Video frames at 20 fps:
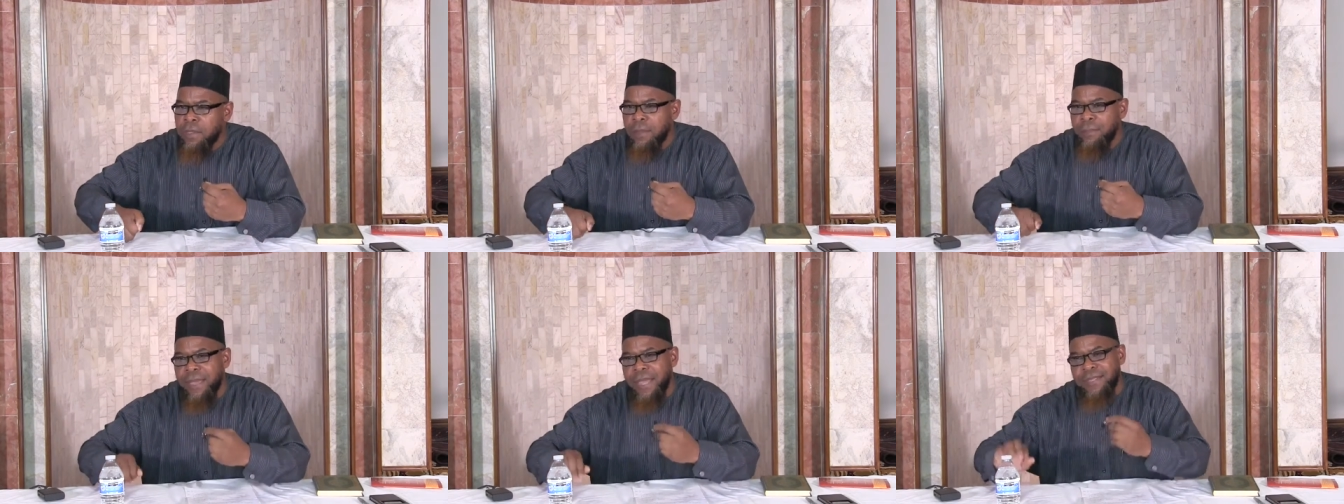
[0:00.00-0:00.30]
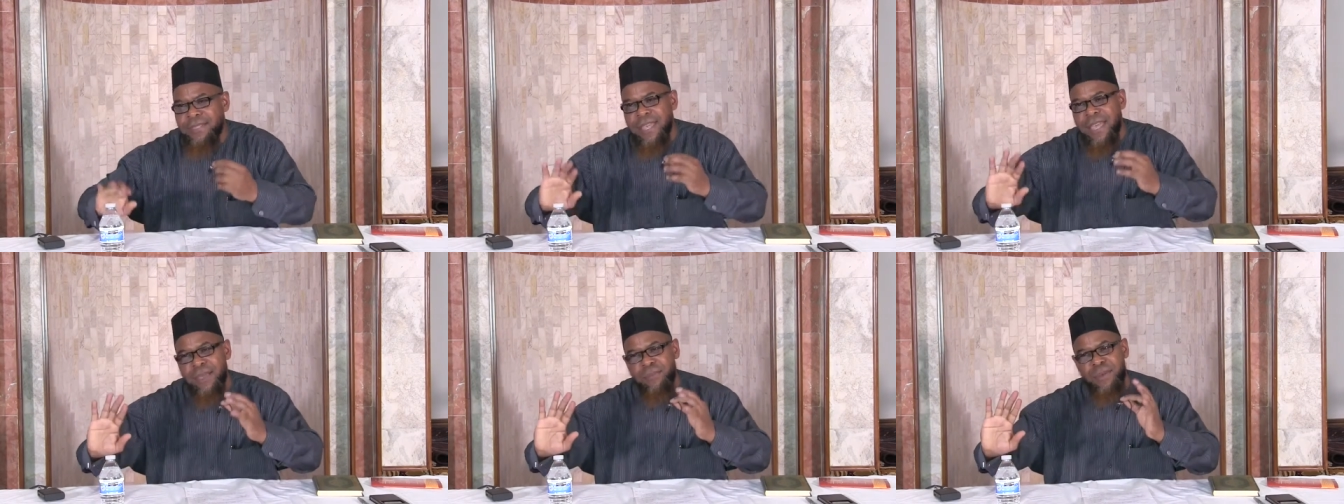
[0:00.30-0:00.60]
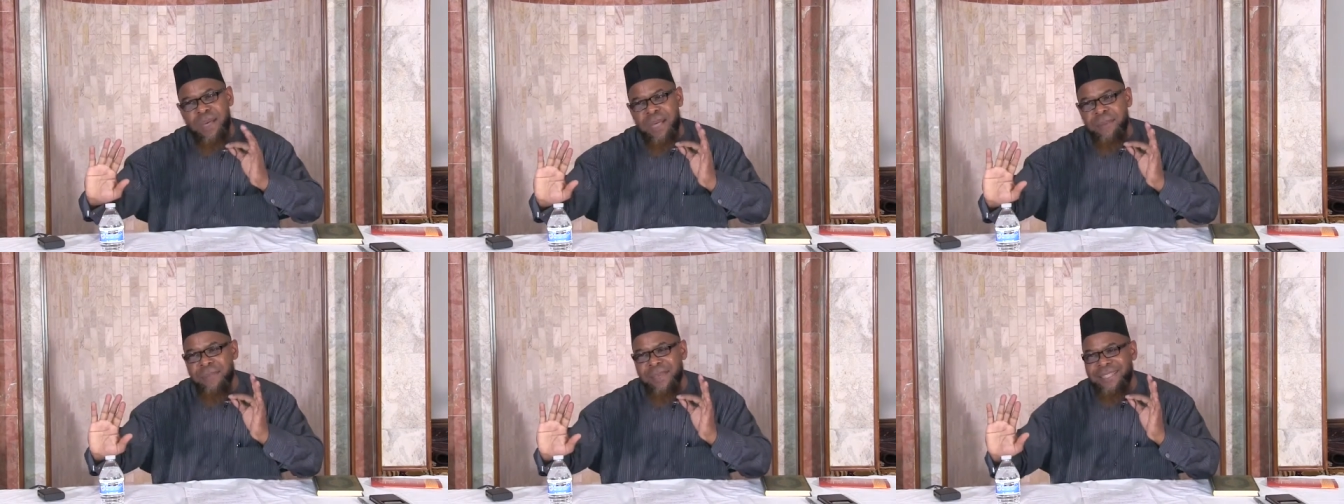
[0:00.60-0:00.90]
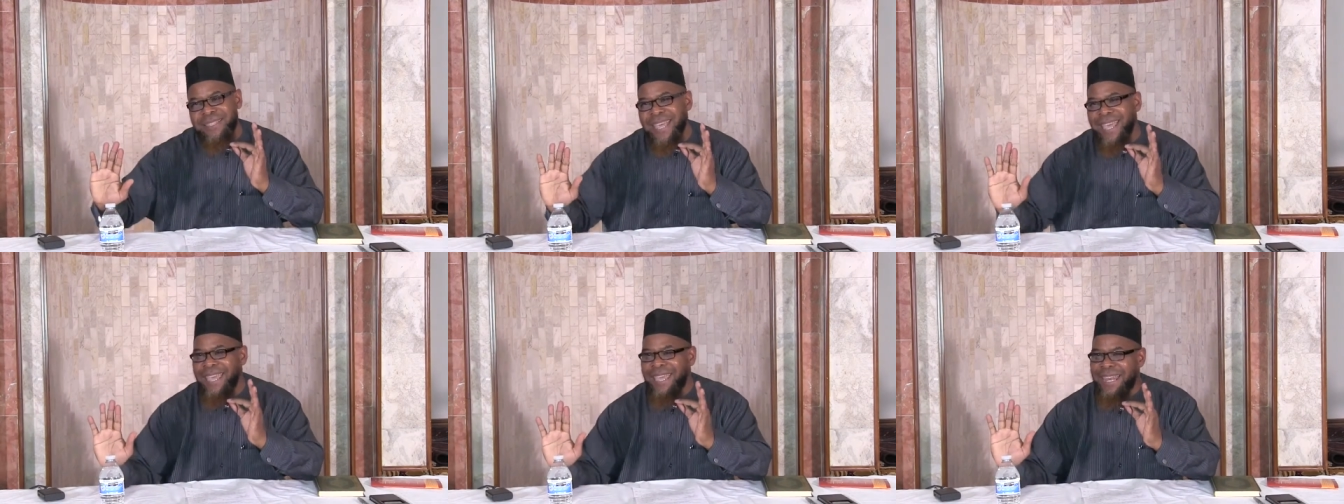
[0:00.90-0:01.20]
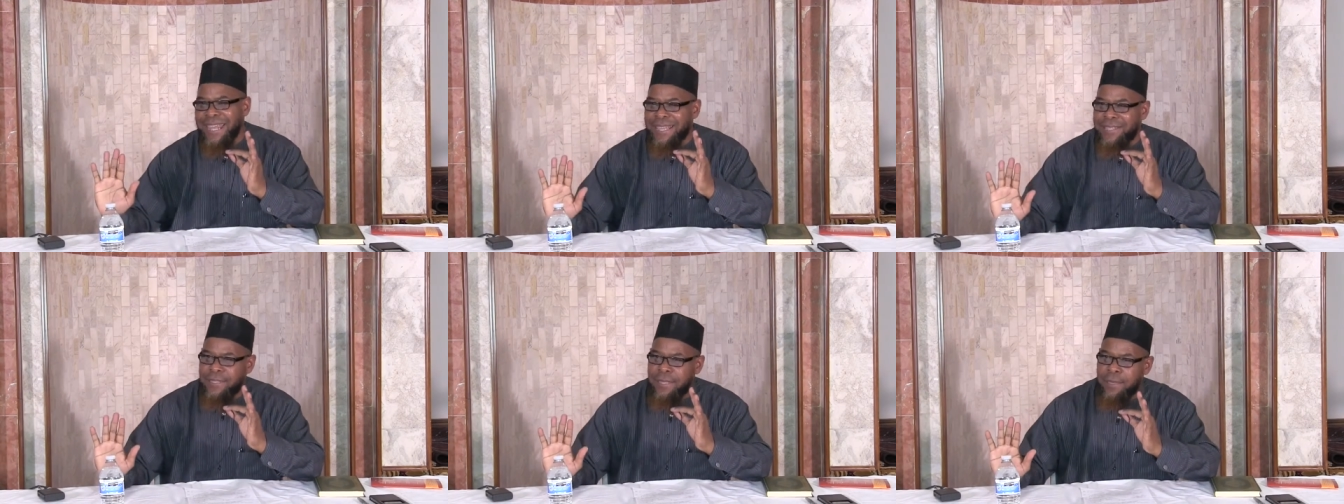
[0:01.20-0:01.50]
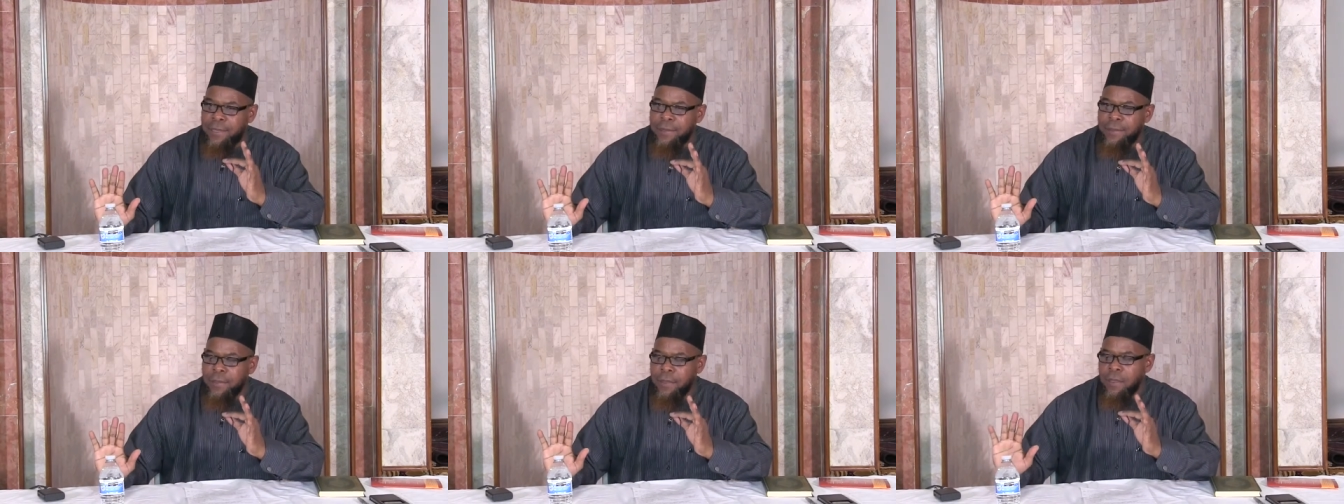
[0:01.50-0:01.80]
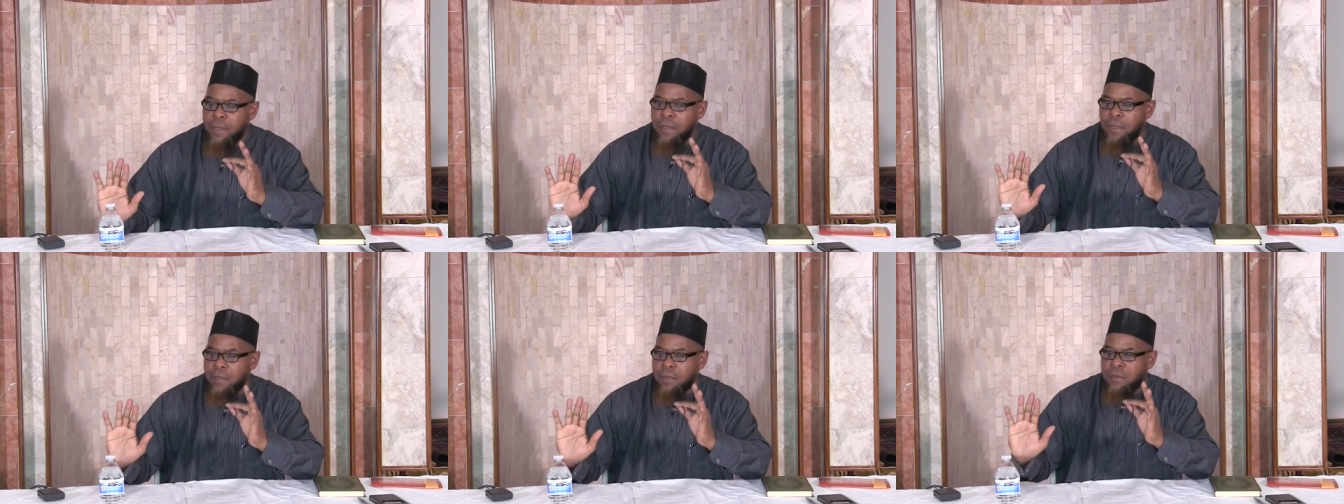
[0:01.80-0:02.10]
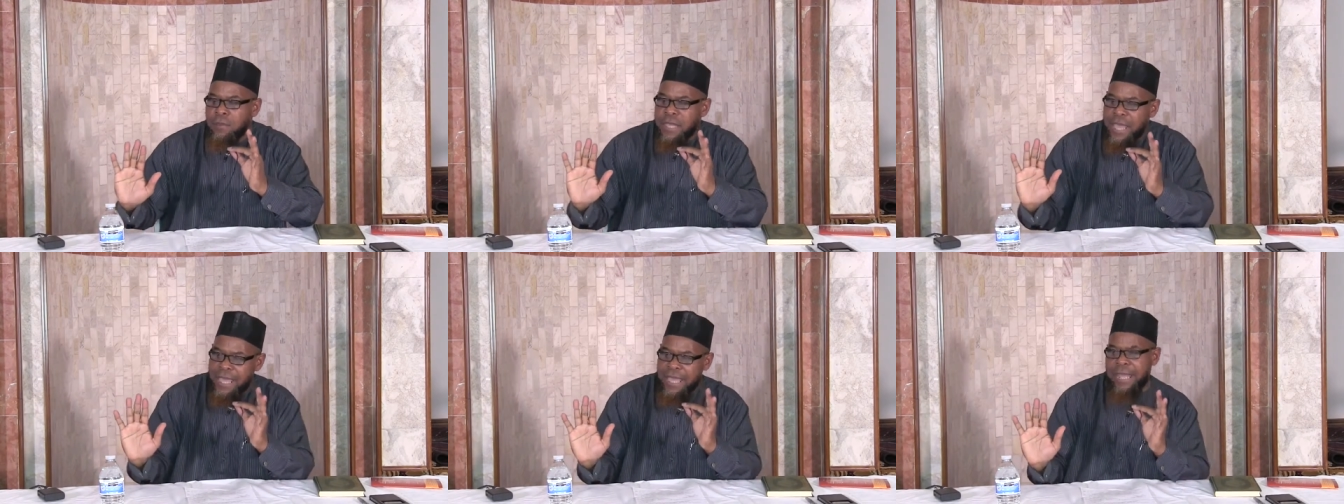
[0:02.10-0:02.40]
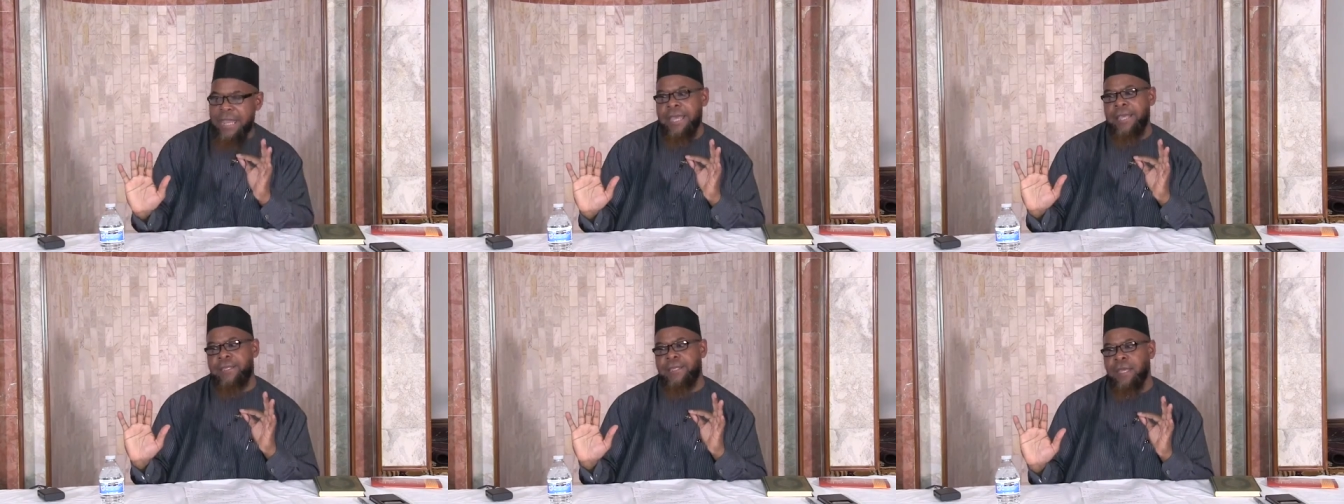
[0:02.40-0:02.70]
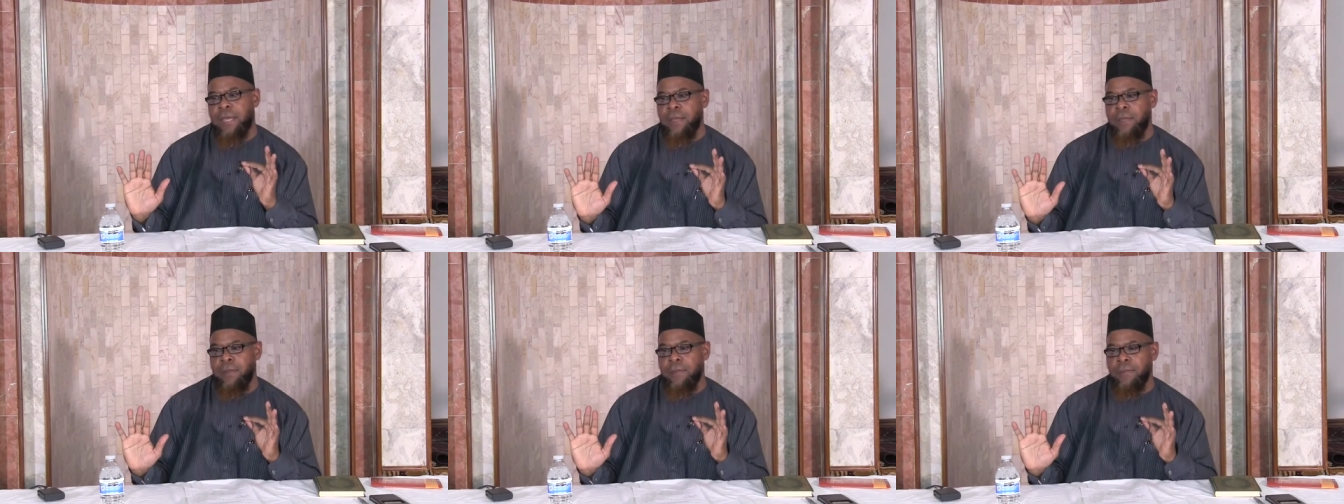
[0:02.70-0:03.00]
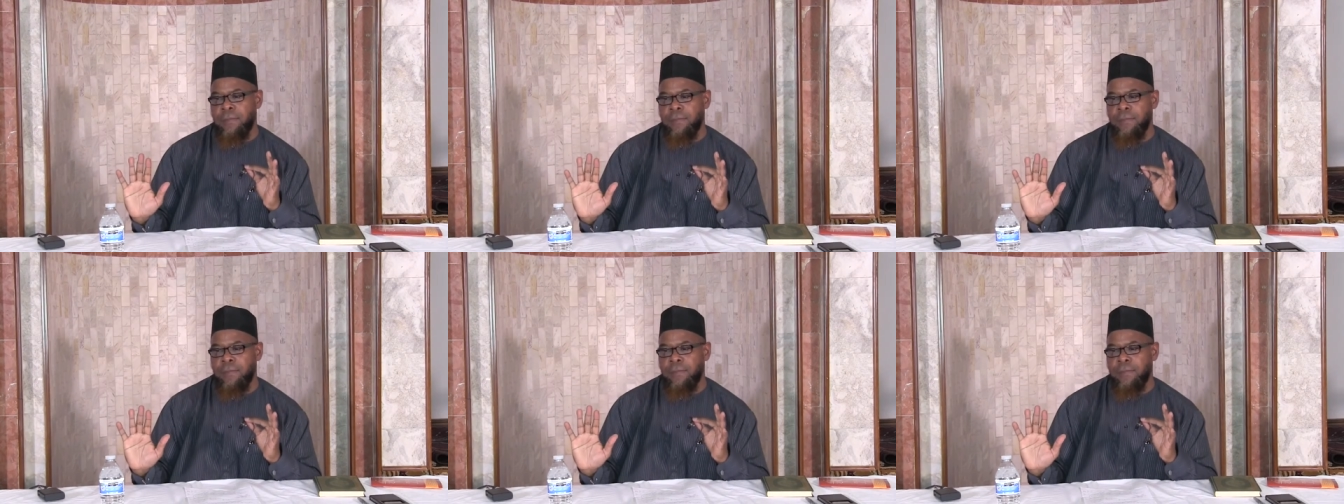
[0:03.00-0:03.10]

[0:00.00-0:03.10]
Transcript: The man said, Muhammad, take it easy. Take it easy.